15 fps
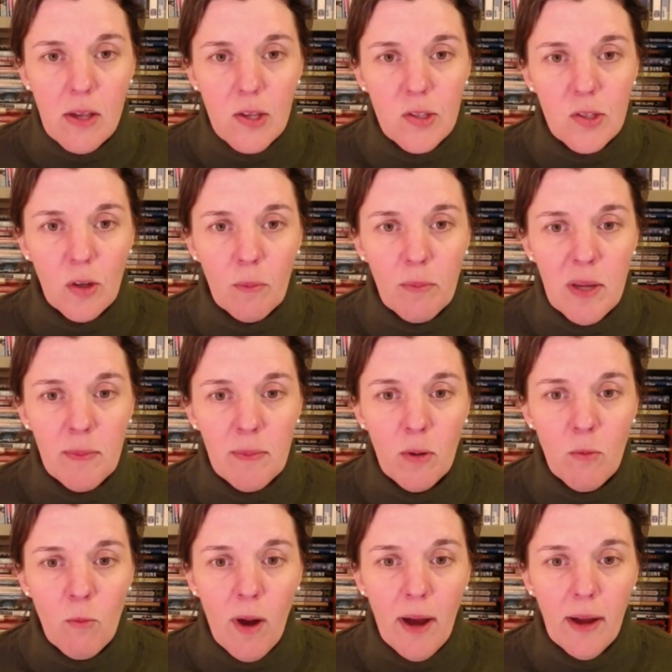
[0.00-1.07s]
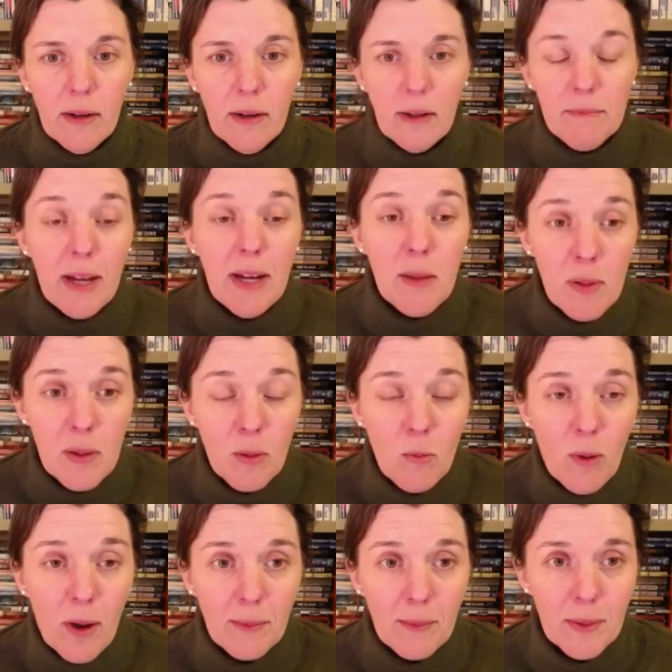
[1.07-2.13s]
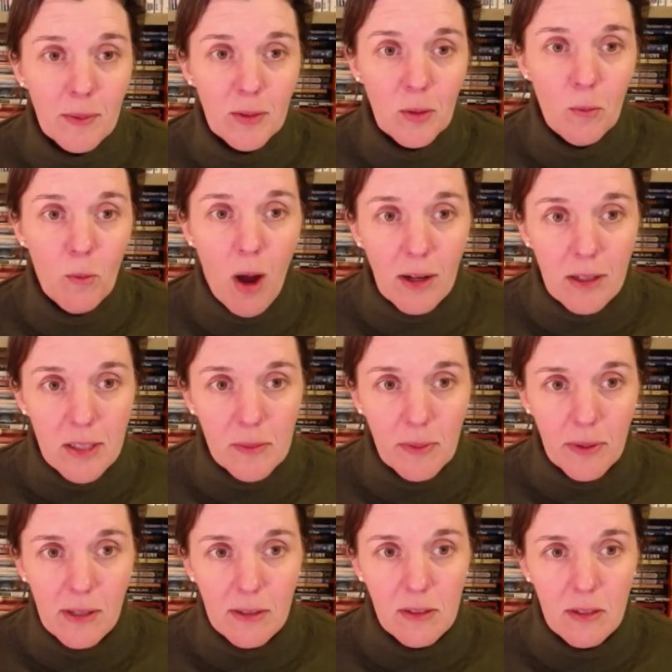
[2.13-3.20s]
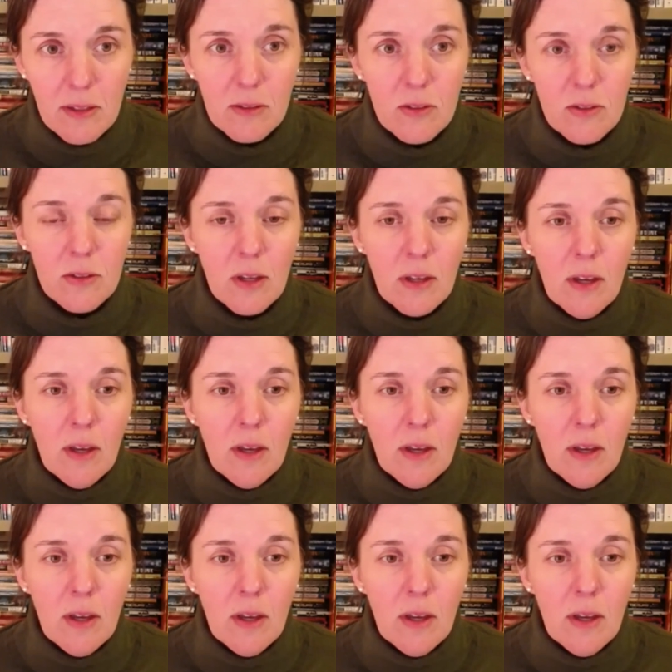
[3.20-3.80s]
So many people want to be able to walk to places,